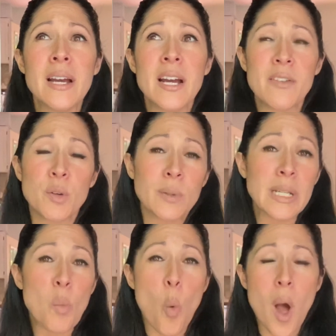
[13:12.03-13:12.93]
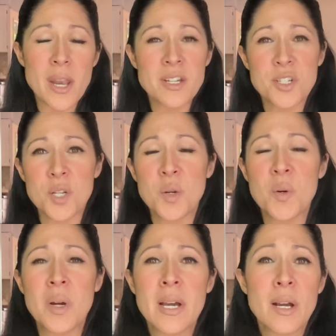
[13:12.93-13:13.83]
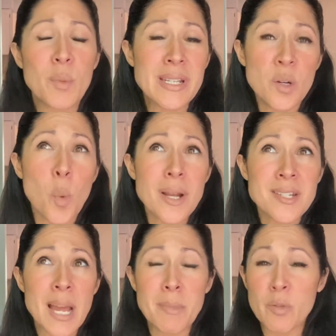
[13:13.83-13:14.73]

If you really wanted to, we did one time,